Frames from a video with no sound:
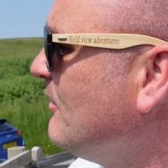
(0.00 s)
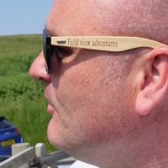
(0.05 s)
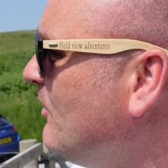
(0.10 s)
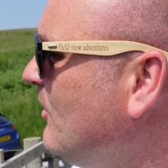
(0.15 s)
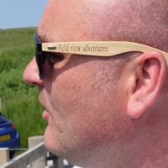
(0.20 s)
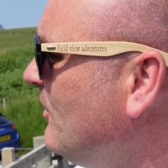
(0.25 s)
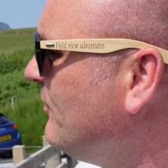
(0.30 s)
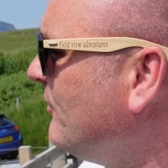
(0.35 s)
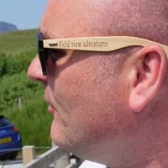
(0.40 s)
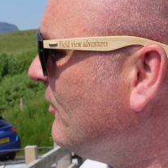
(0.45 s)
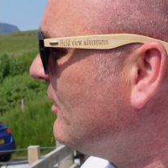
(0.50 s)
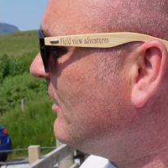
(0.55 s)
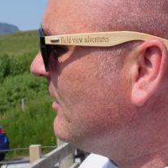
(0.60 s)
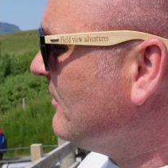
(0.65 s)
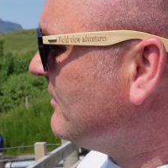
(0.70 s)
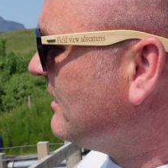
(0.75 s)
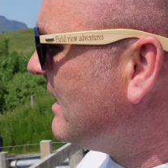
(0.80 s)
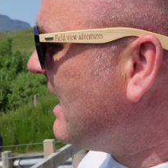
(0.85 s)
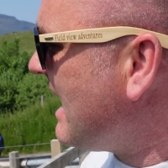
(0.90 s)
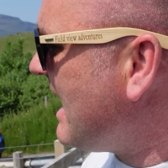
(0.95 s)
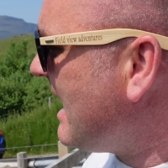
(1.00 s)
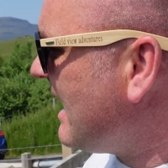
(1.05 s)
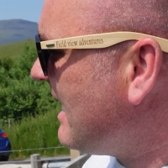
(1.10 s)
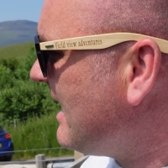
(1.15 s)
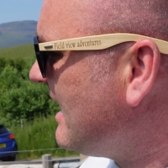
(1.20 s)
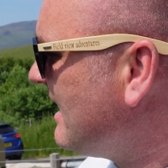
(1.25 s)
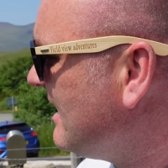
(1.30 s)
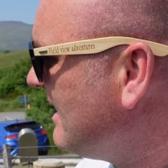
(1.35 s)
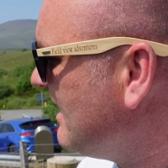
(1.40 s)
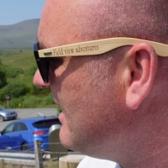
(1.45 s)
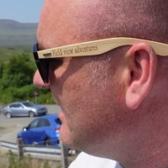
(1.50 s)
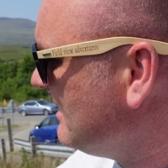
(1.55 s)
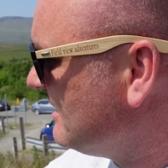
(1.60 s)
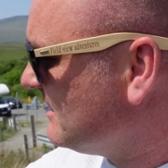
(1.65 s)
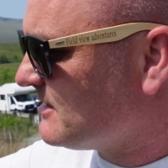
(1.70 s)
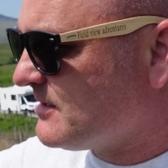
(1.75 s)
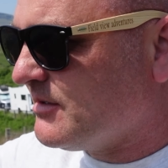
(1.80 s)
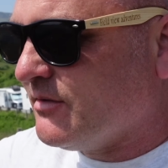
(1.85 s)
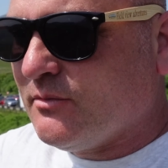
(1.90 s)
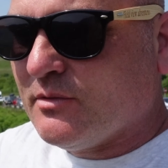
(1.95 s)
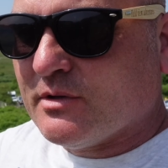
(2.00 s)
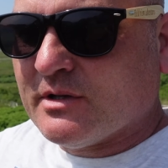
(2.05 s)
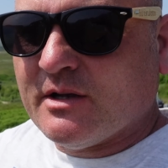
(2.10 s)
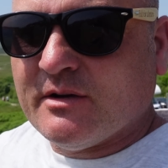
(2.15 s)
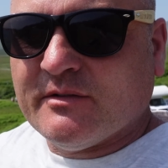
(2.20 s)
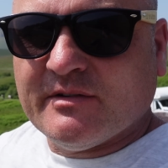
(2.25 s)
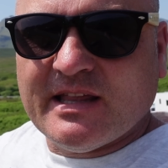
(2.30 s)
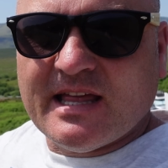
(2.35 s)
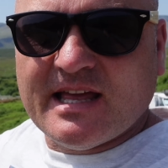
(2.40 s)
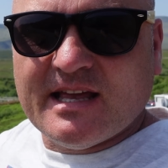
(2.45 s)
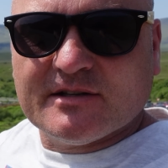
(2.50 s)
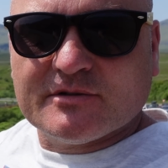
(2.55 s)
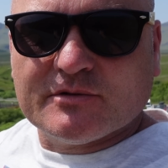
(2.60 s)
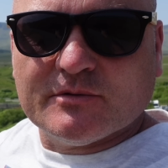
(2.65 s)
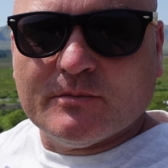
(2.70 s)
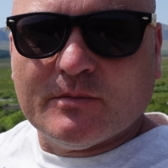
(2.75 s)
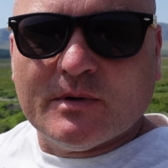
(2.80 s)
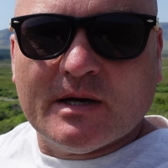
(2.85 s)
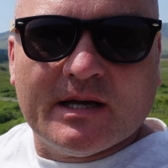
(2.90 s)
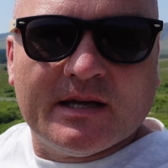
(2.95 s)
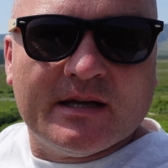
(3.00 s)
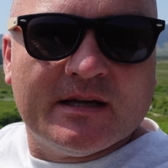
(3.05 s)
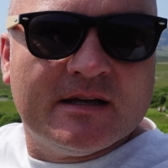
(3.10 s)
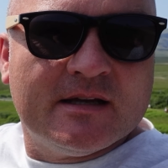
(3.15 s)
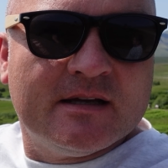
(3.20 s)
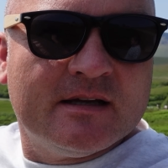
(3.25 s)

a waterfall over there. There's another one over there somewhere.